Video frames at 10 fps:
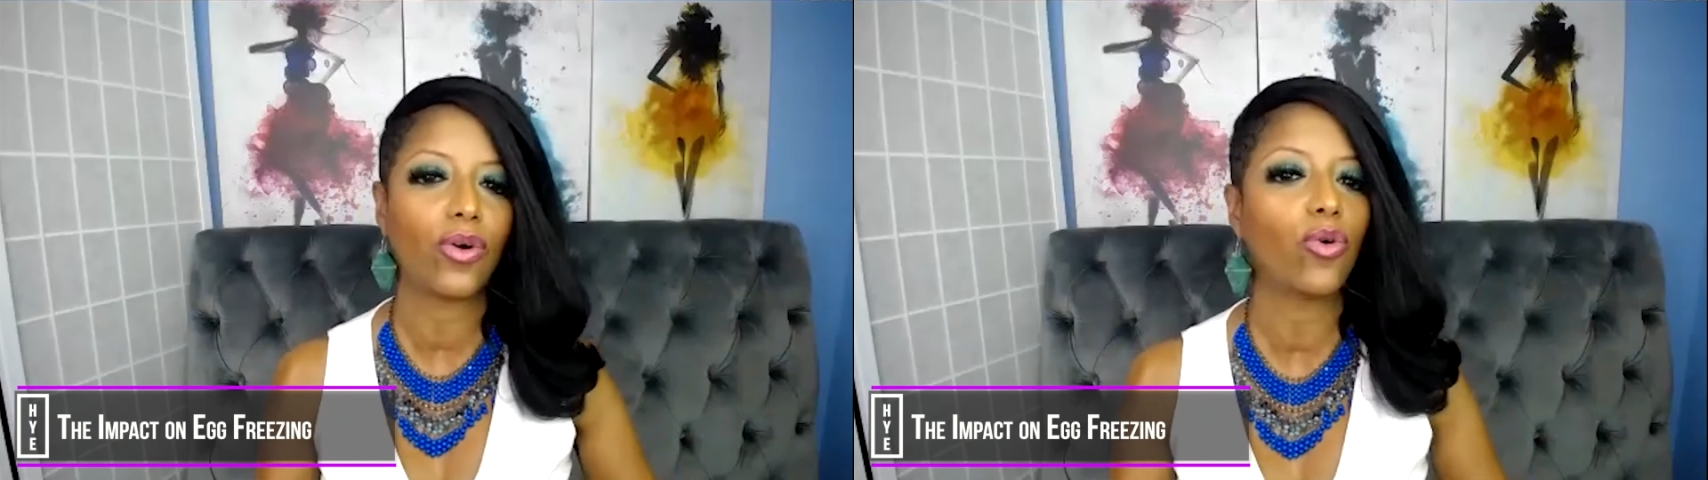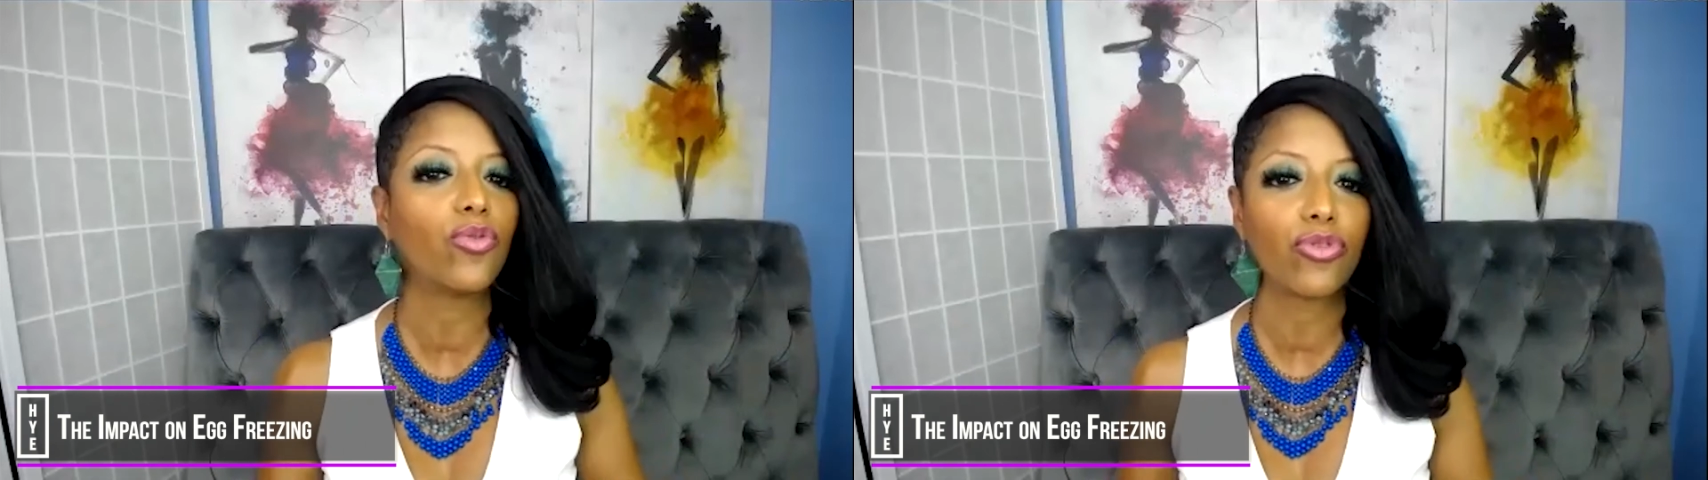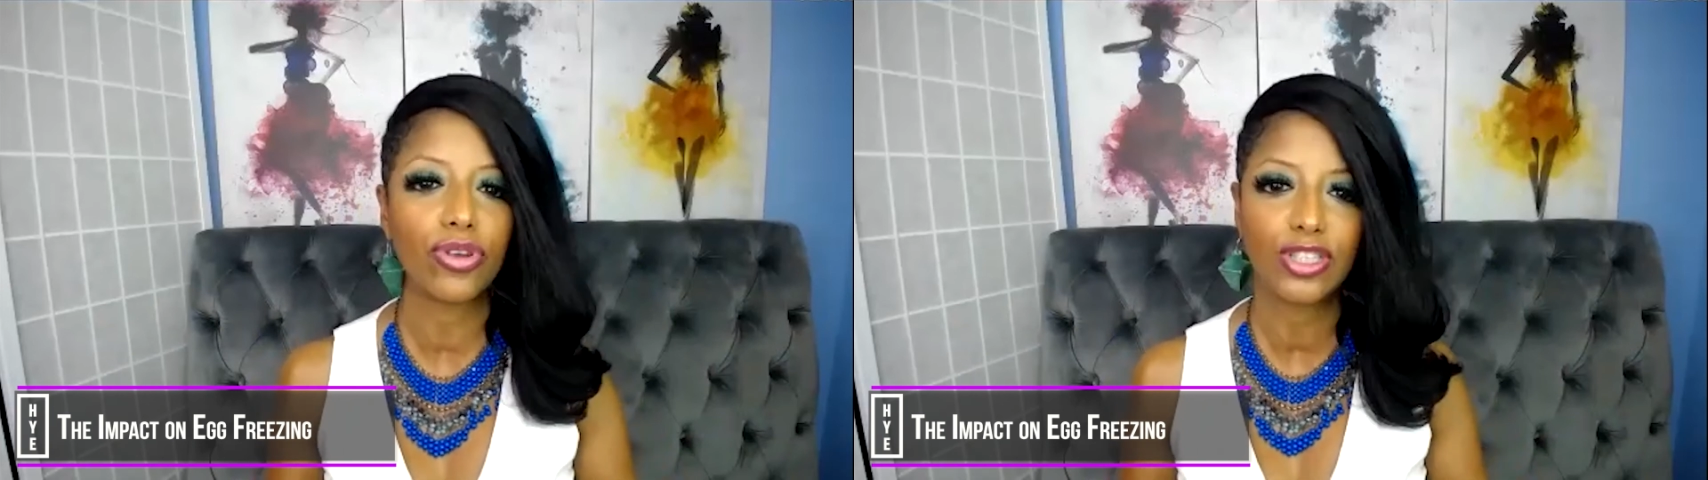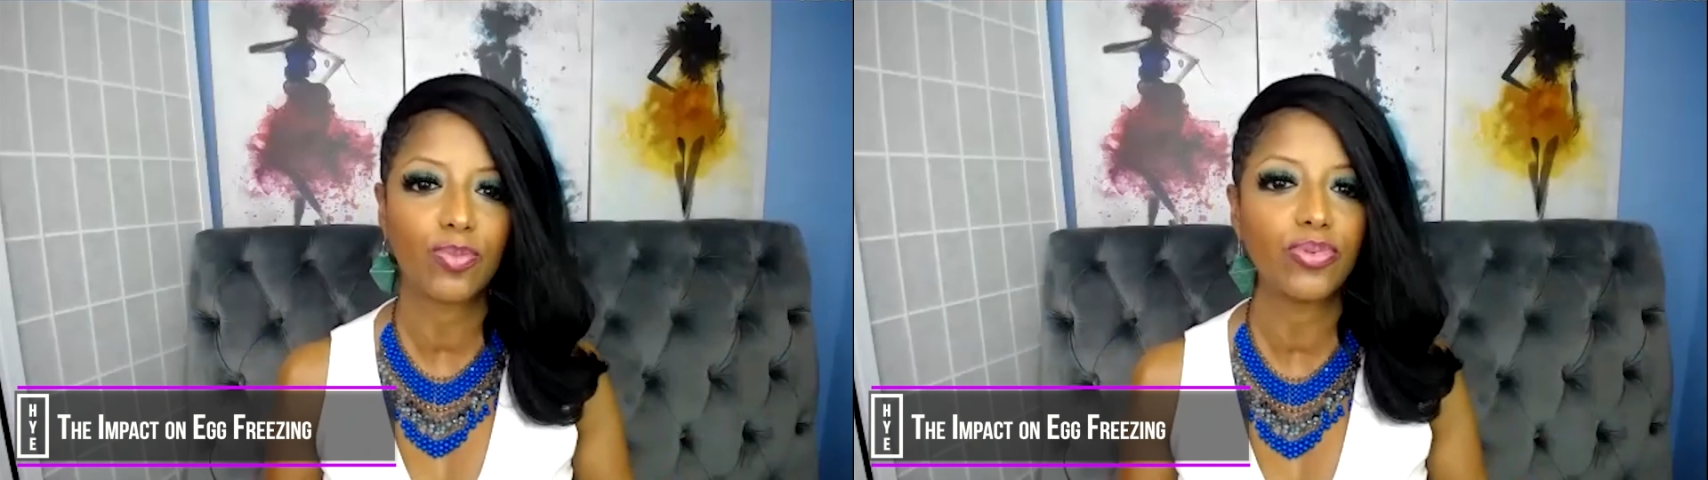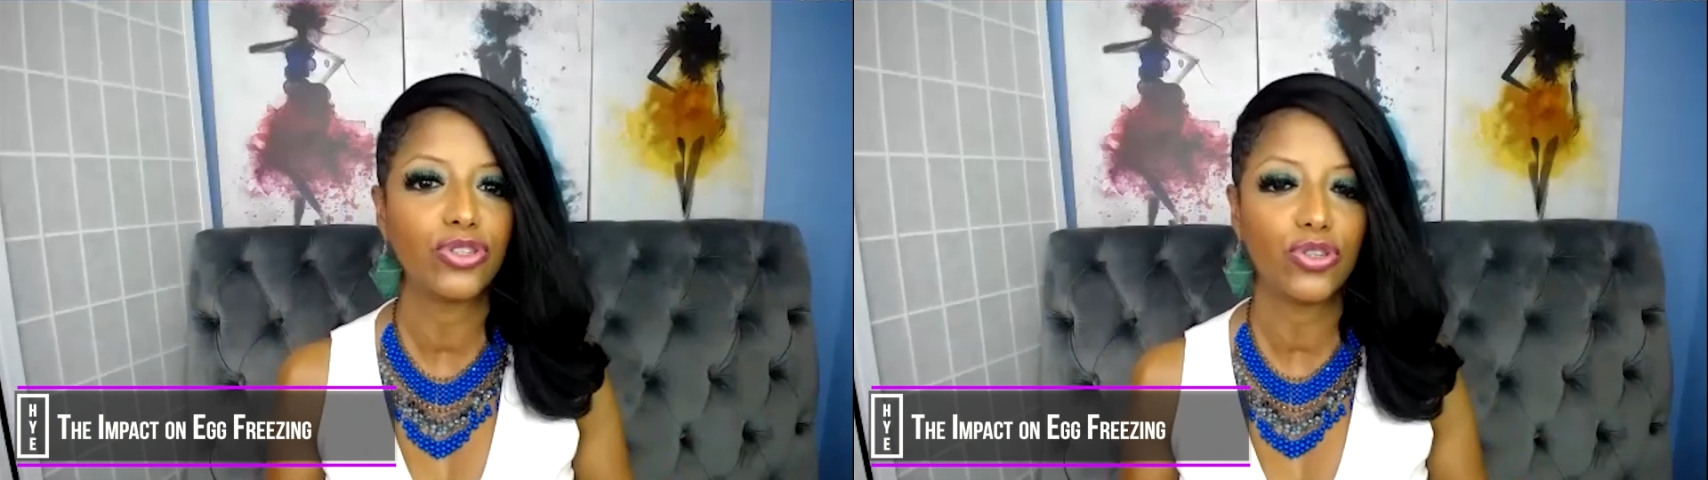ovaries to
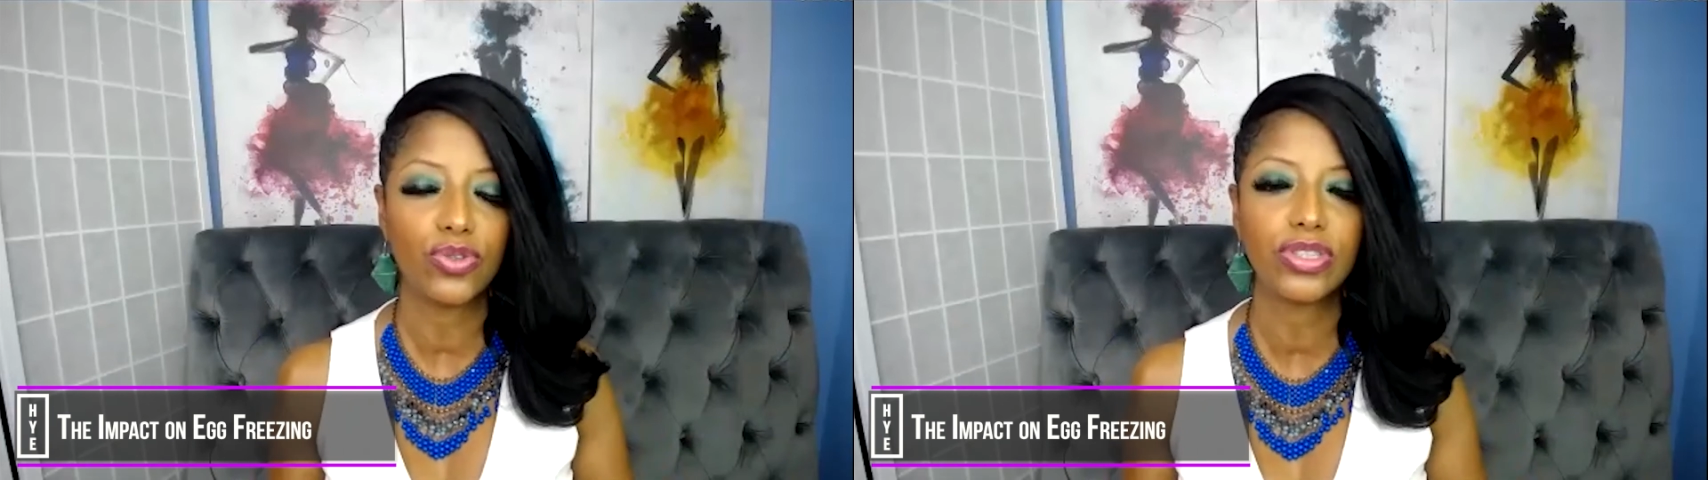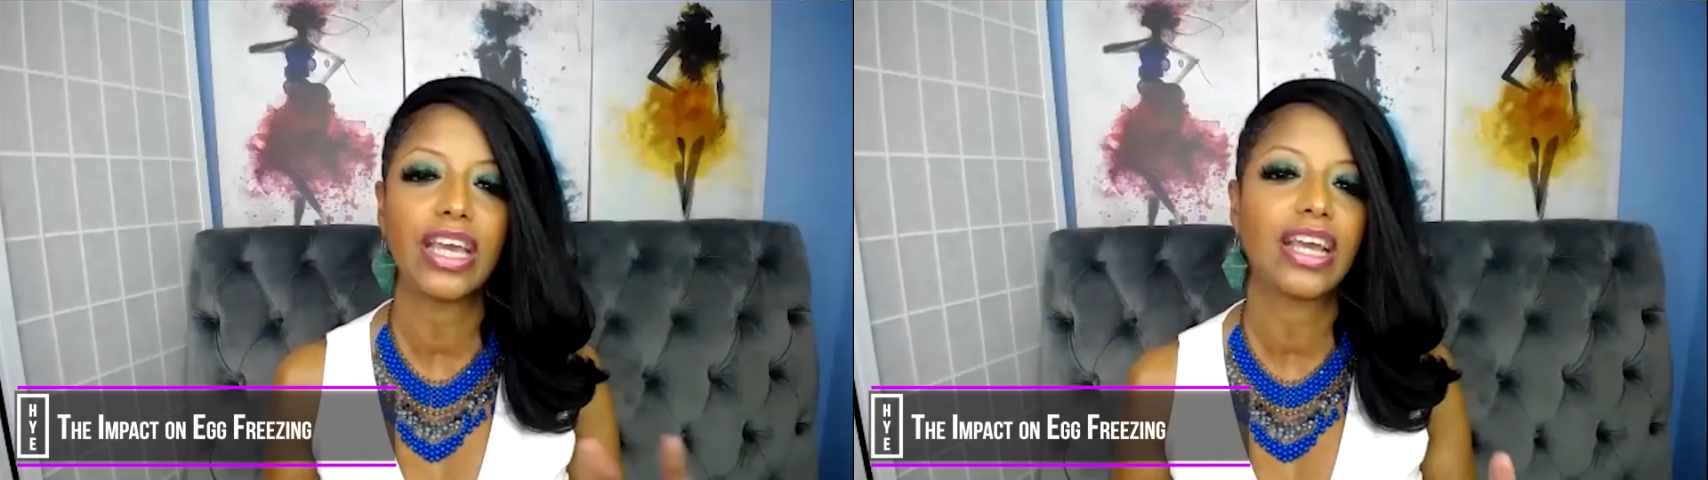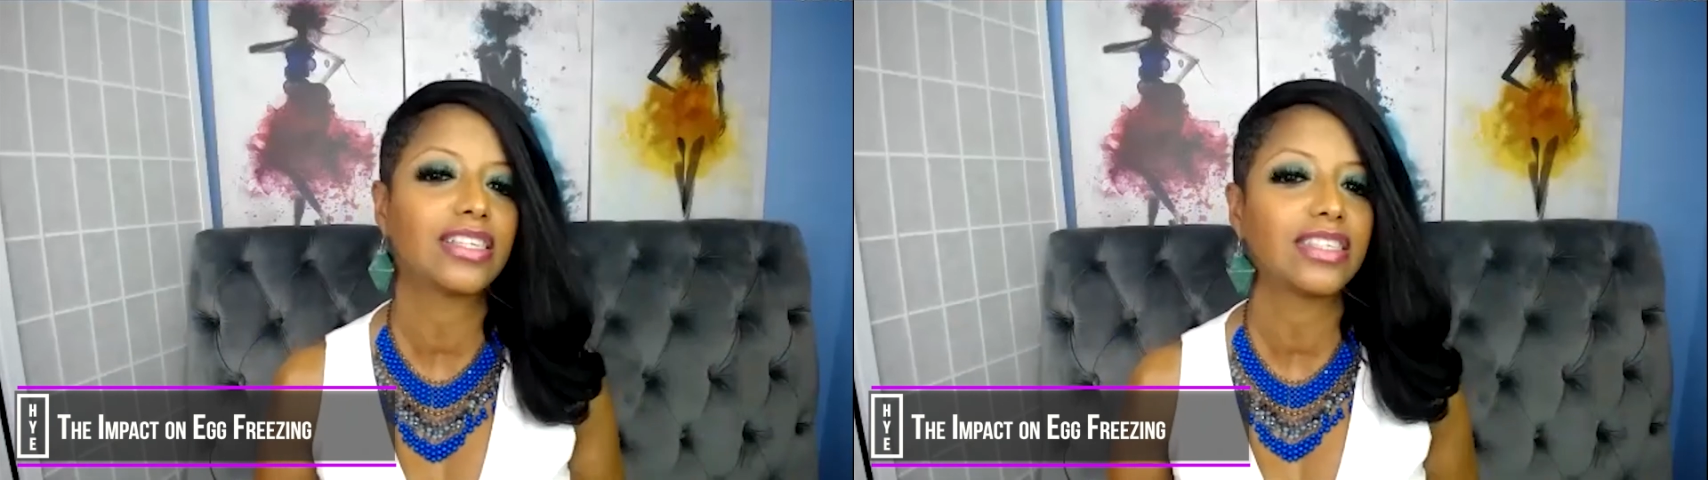produce the eggs.